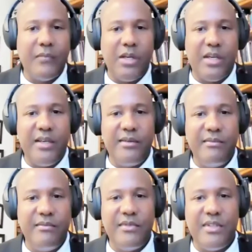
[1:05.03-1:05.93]
Okay,
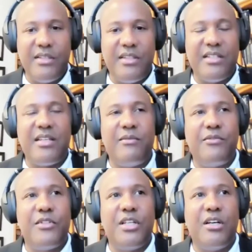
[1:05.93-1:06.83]
that's
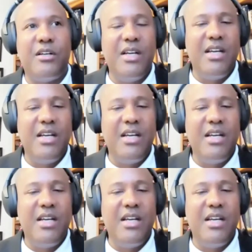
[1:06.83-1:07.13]
helpful to know.